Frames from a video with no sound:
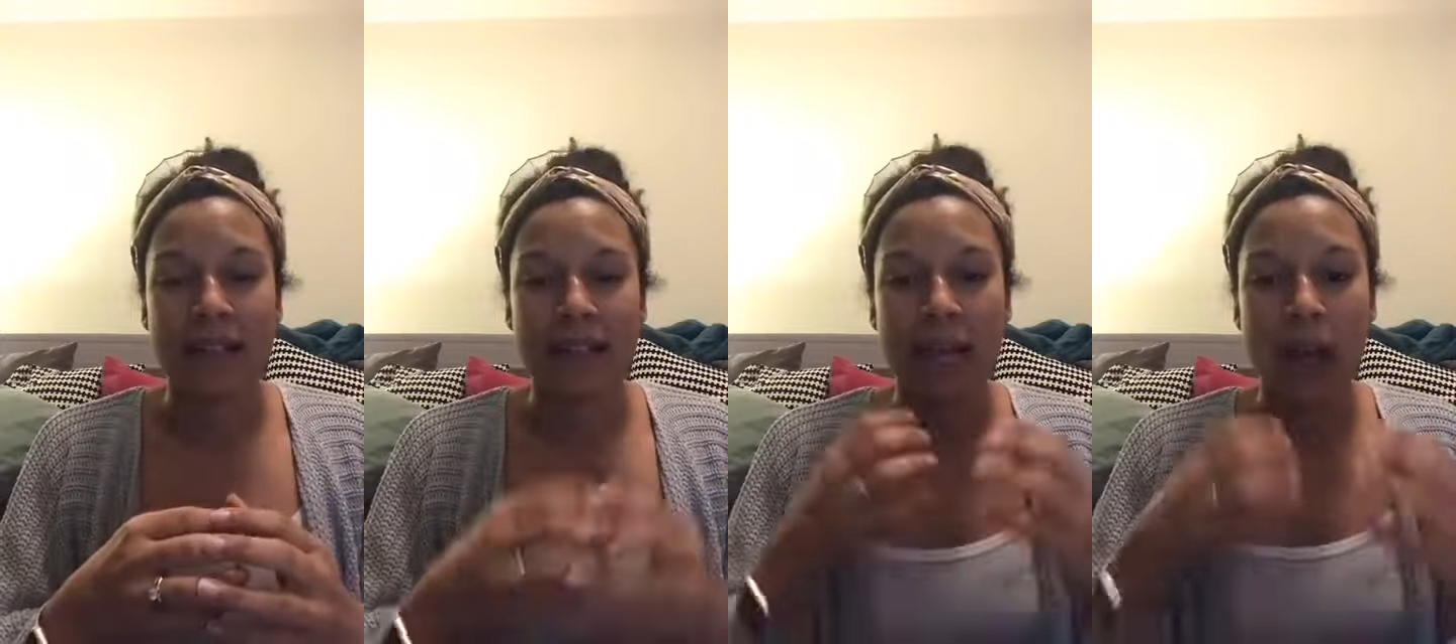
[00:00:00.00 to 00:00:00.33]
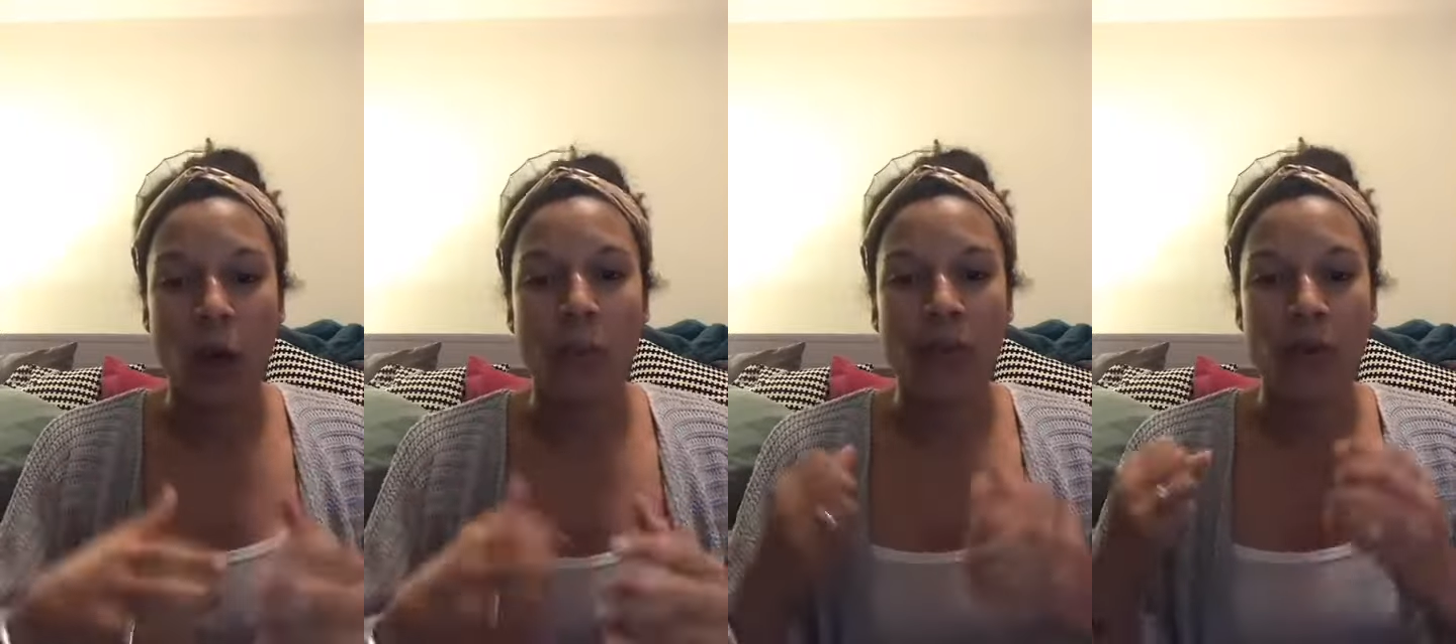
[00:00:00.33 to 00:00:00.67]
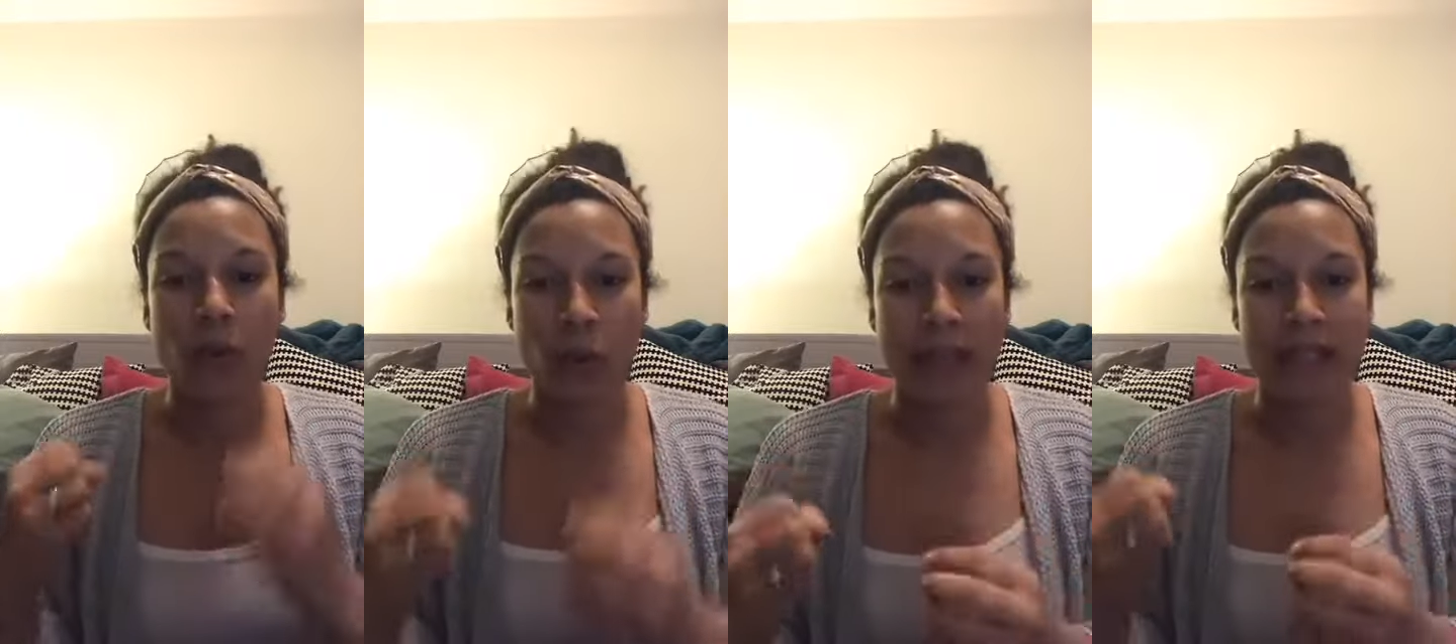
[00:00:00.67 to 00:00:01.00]
to help you
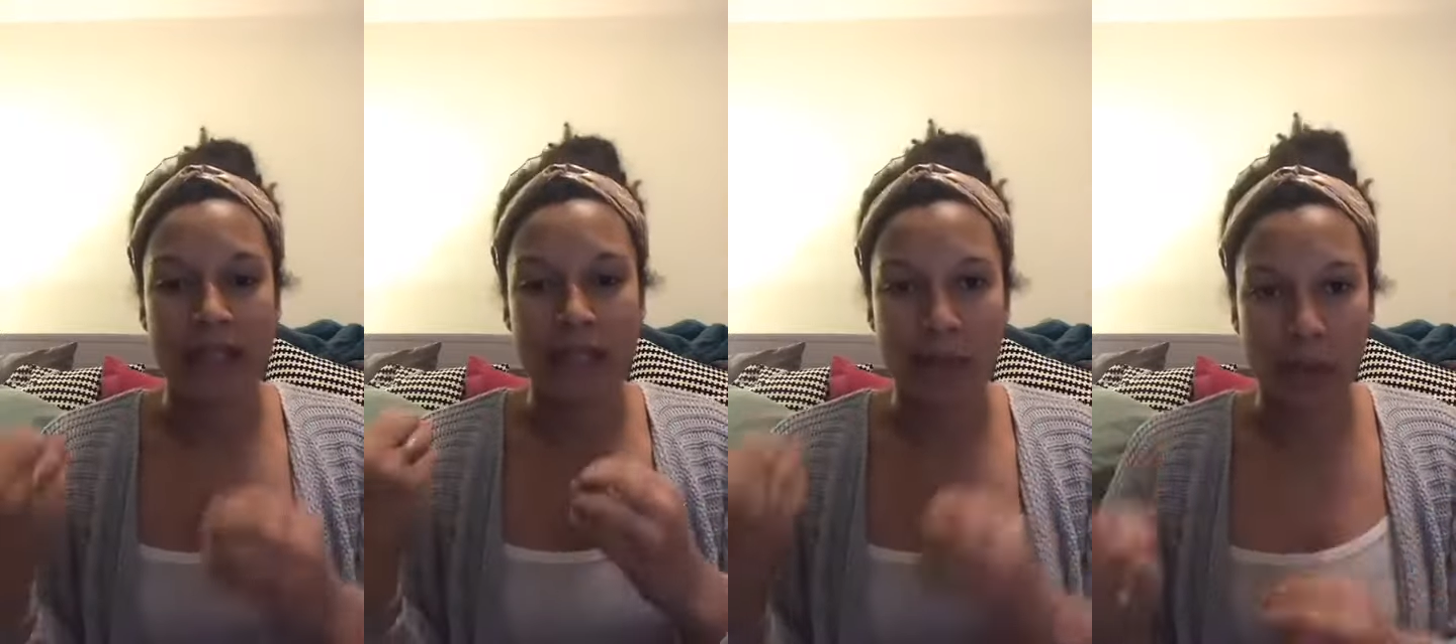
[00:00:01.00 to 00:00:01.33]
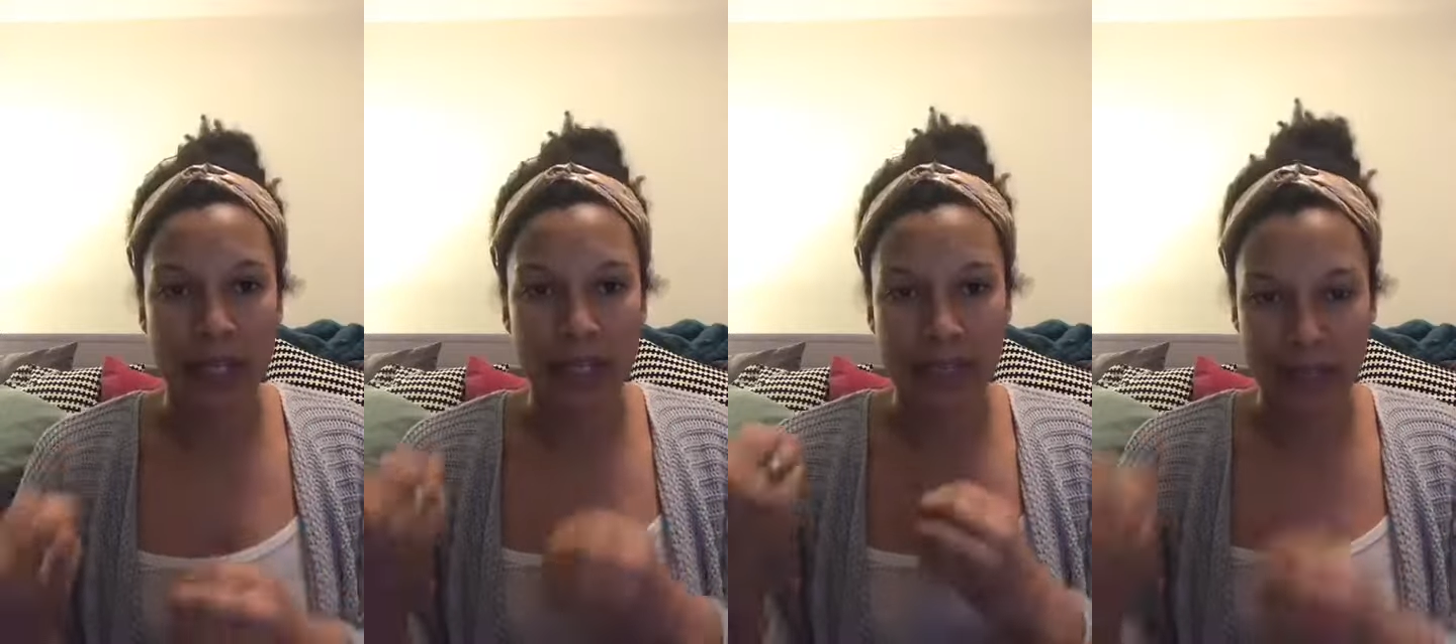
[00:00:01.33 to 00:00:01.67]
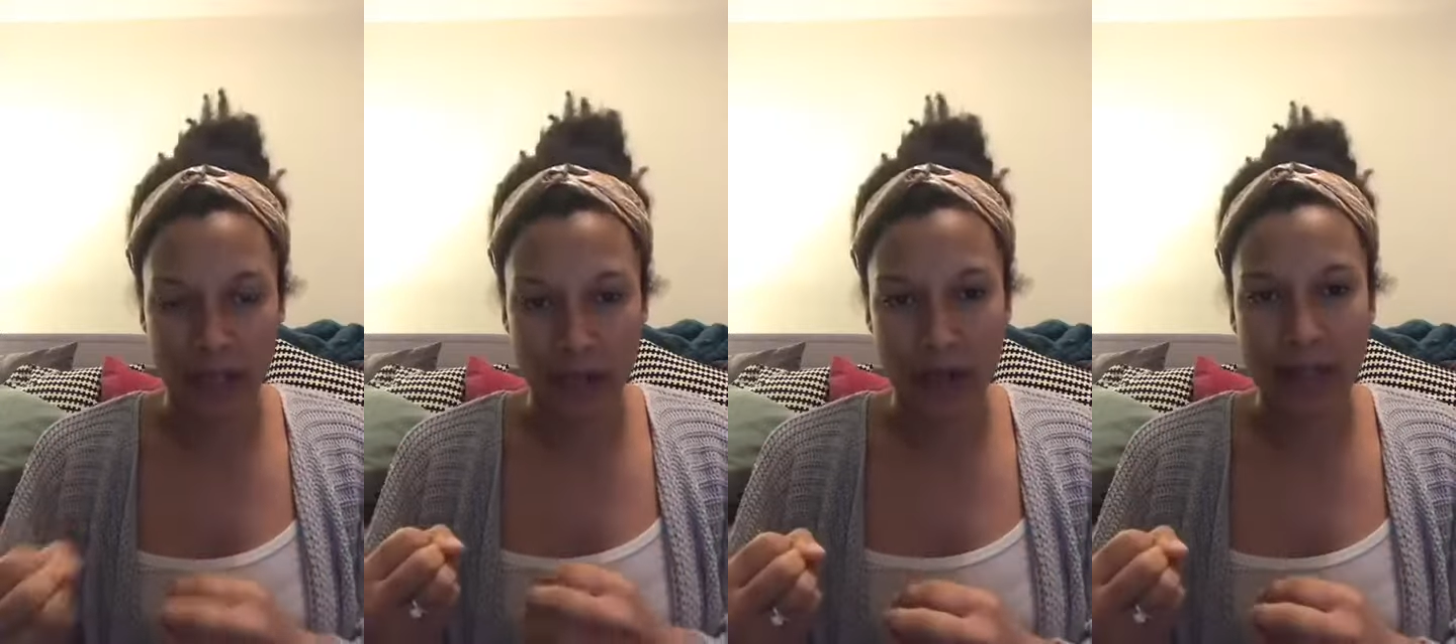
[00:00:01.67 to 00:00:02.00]
quit smoking
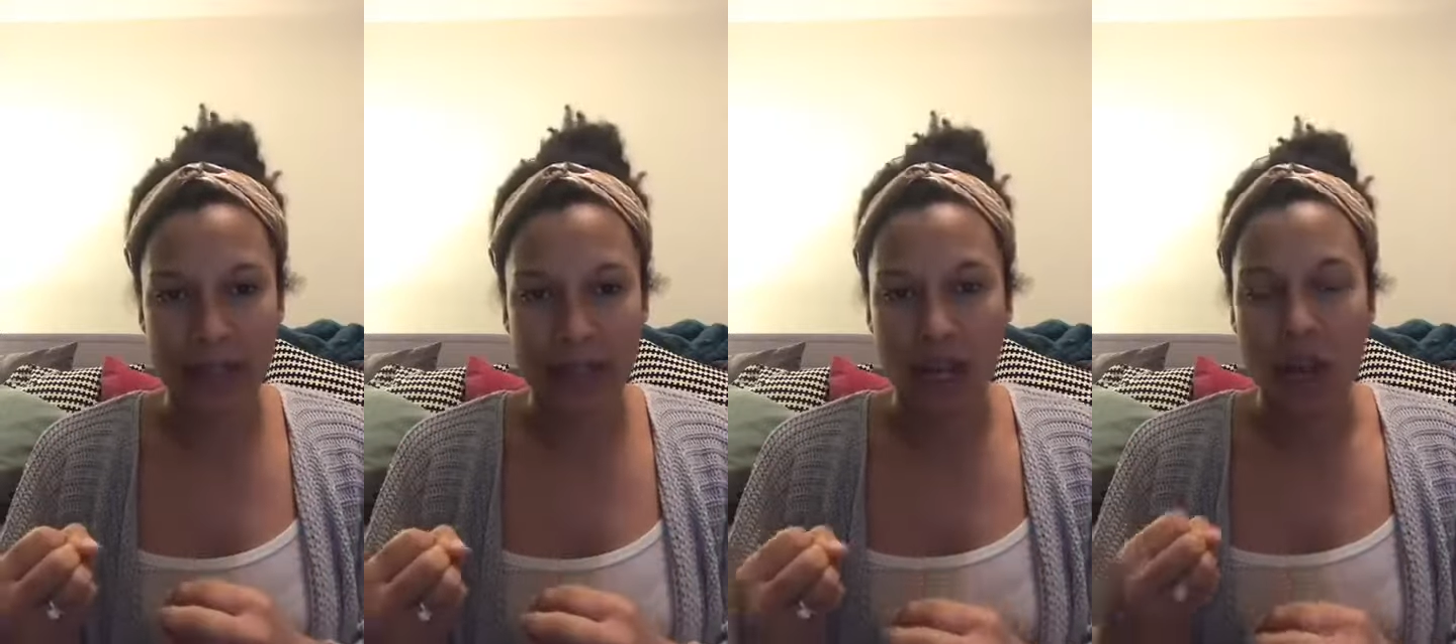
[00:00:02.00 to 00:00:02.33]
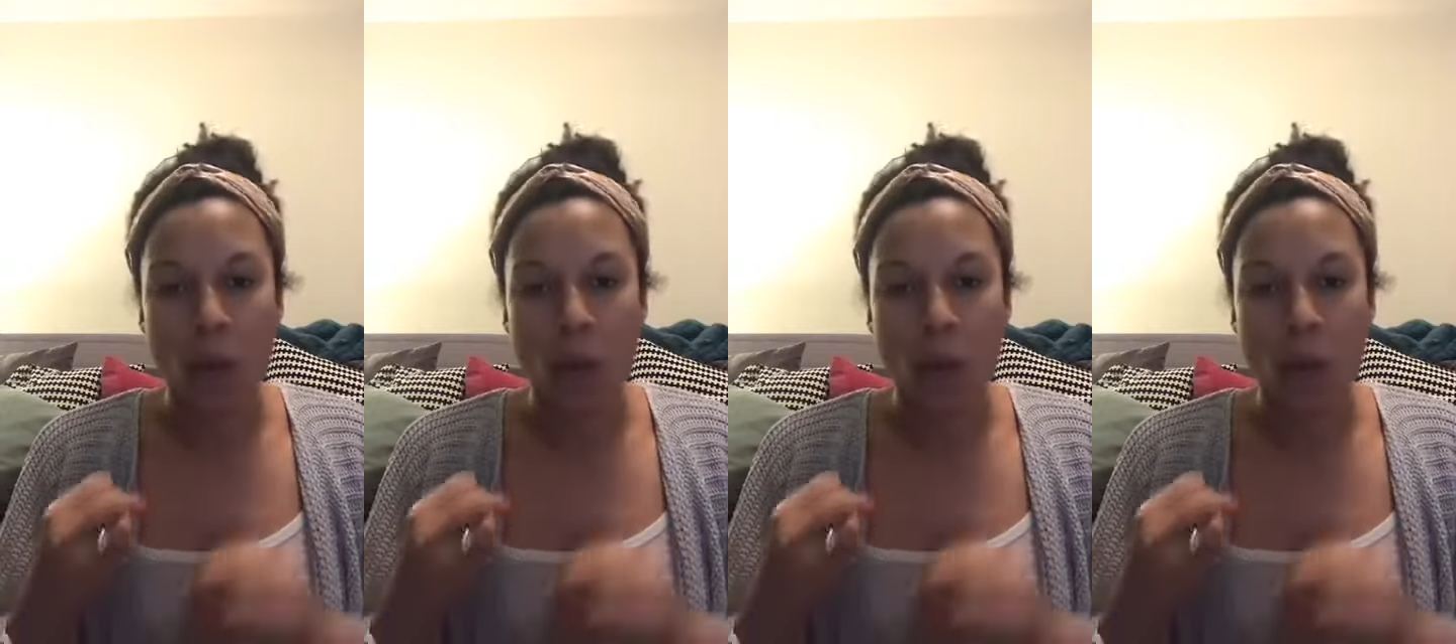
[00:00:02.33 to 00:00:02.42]
cigarettes.